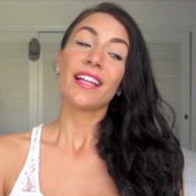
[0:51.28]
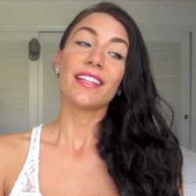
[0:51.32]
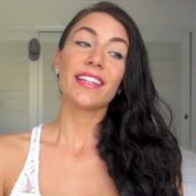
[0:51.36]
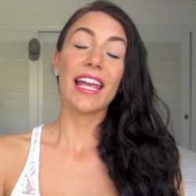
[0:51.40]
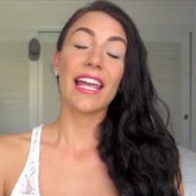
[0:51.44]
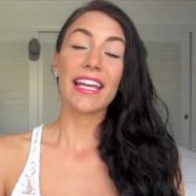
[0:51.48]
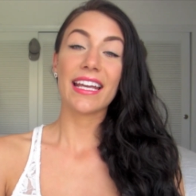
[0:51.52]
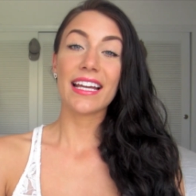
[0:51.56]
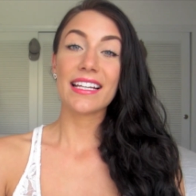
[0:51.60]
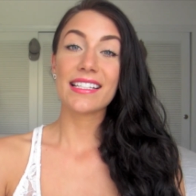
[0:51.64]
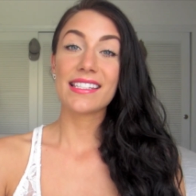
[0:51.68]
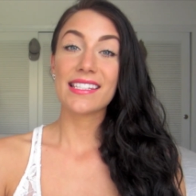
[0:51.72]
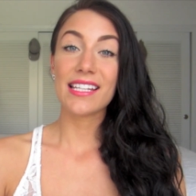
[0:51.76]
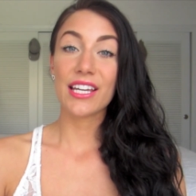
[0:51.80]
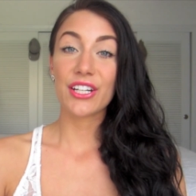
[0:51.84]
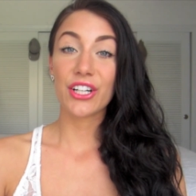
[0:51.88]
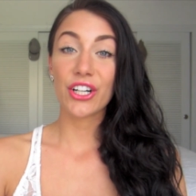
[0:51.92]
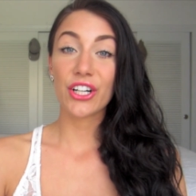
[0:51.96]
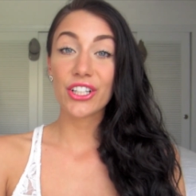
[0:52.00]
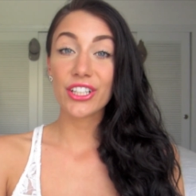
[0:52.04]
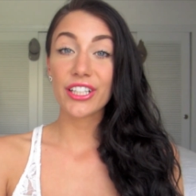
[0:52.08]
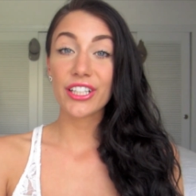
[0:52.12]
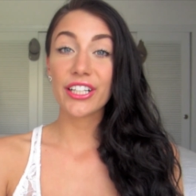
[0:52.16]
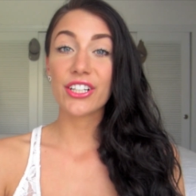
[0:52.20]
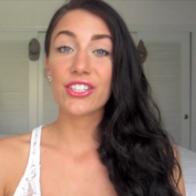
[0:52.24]
like I said
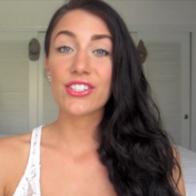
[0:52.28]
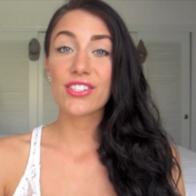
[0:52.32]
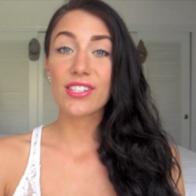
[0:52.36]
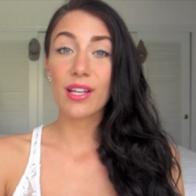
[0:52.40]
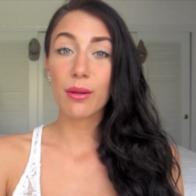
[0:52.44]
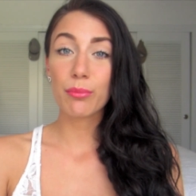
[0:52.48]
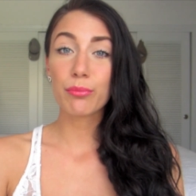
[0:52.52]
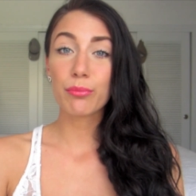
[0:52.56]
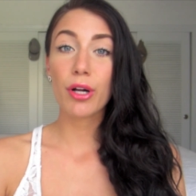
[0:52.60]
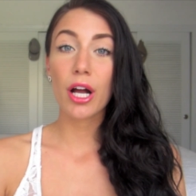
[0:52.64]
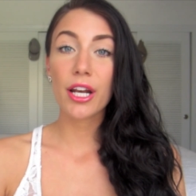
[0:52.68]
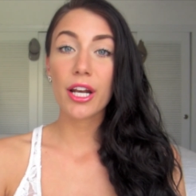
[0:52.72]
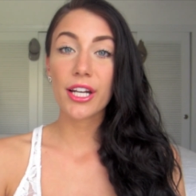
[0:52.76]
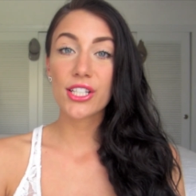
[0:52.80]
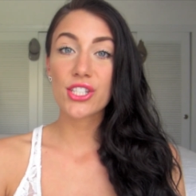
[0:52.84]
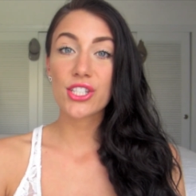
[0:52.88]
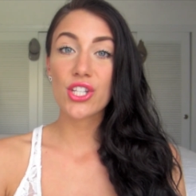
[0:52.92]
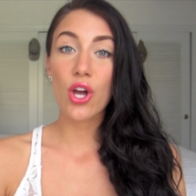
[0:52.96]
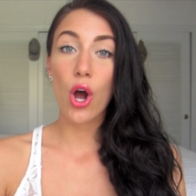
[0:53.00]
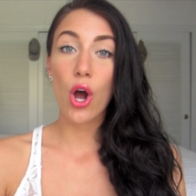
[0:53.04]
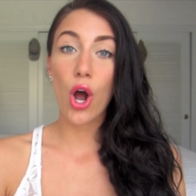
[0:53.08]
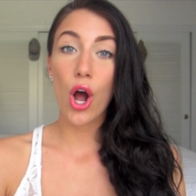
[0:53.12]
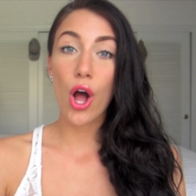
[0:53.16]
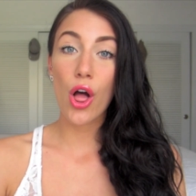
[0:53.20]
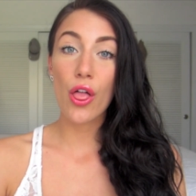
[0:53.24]
earlier, some products
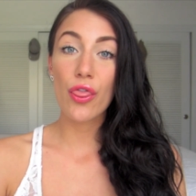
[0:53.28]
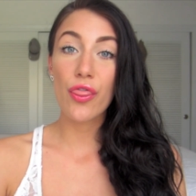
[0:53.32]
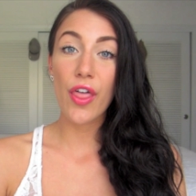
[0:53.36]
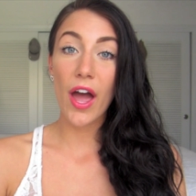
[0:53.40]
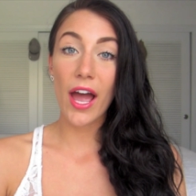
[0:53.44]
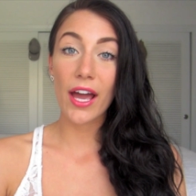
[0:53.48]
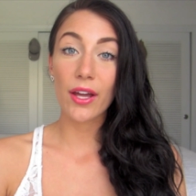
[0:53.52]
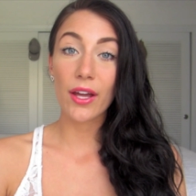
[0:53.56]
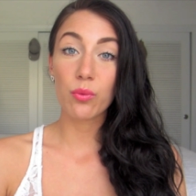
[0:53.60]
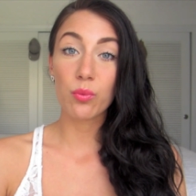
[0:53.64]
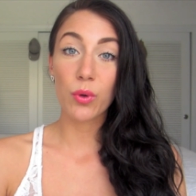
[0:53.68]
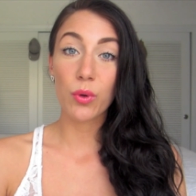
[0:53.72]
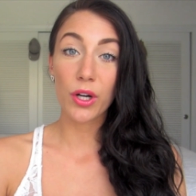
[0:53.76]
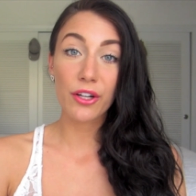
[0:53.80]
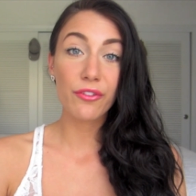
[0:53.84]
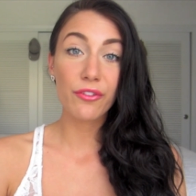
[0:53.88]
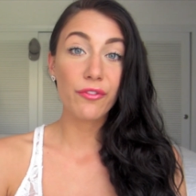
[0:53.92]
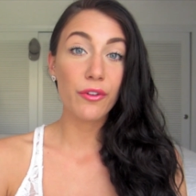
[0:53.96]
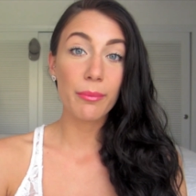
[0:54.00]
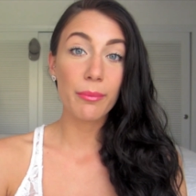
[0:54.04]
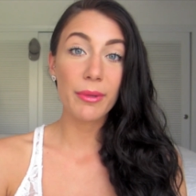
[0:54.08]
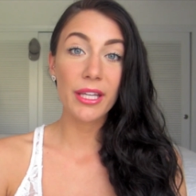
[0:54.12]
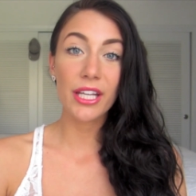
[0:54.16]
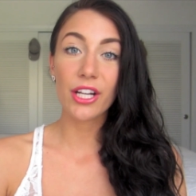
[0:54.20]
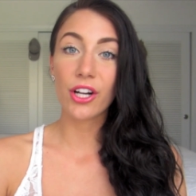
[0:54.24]
that work
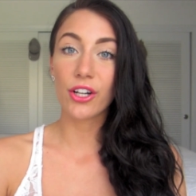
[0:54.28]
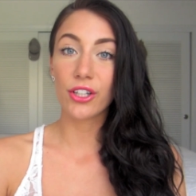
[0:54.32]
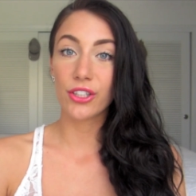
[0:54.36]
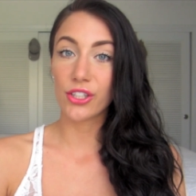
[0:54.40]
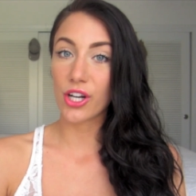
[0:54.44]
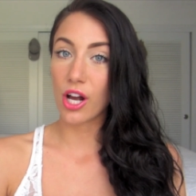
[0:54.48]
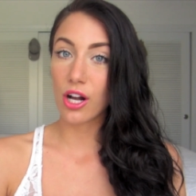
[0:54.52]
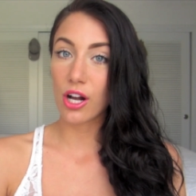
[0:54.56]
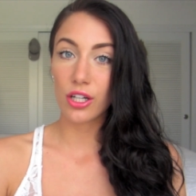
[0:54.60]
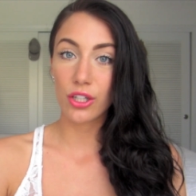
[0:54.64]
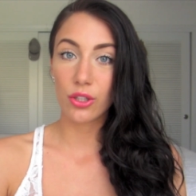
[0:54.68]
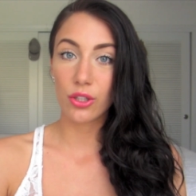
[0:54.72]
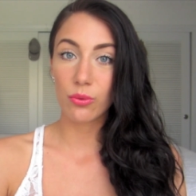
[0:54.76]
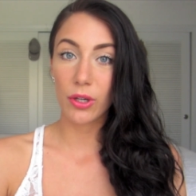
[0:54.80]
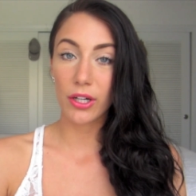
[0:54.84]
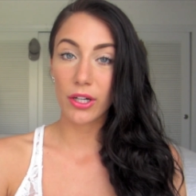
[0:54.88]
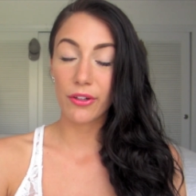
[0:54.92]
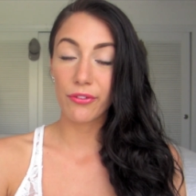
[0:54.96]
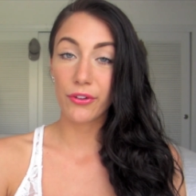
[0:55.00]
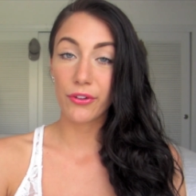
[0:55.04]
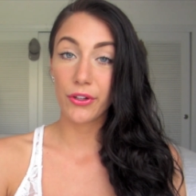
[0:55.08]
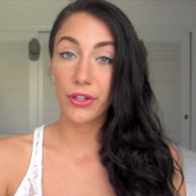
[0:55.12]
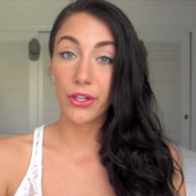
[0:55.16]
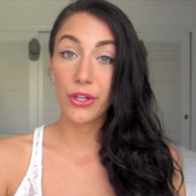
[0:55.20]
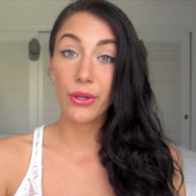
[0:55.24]
for me are not going to
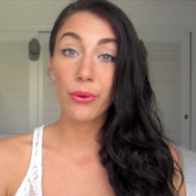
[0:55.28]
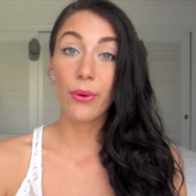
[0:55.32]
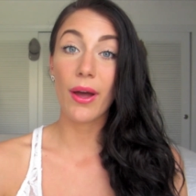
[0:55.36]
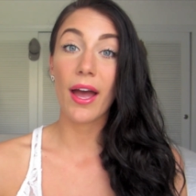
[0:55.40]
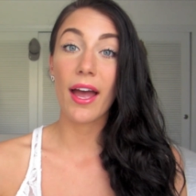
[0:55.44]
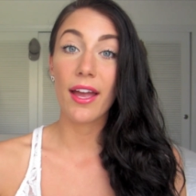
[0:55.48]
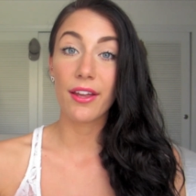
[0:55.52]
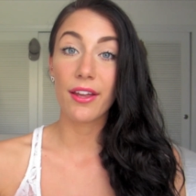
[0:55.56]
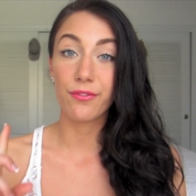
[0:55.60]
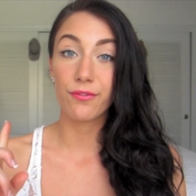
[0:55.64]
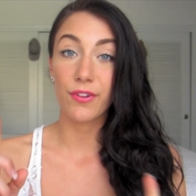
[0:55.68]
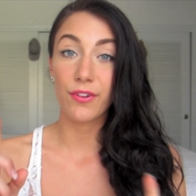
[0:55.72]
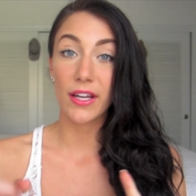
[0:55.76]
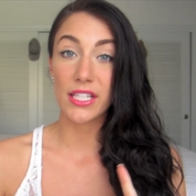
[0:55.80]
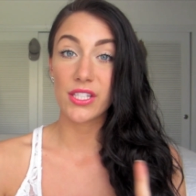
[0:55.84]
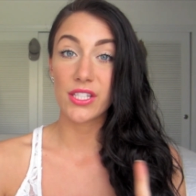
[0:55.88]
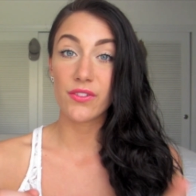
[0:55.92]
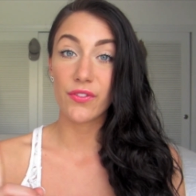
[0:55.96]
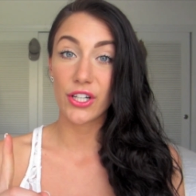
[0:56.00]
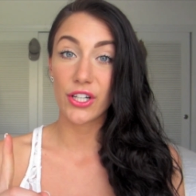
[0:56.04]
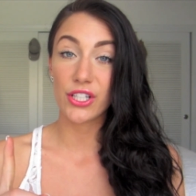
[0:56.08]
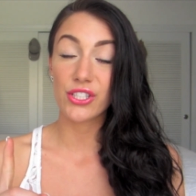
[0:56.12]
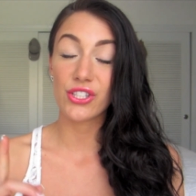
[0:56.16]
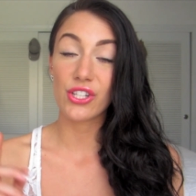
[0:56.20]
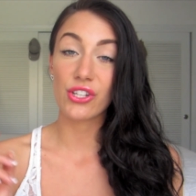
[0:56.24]
work for you, and vice
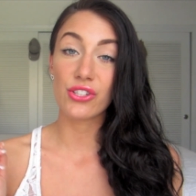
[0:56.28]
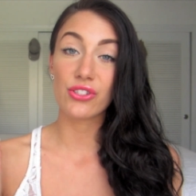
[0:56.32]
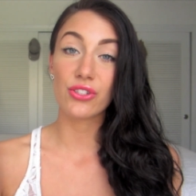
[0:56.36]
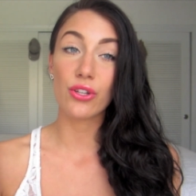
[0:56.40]
versa.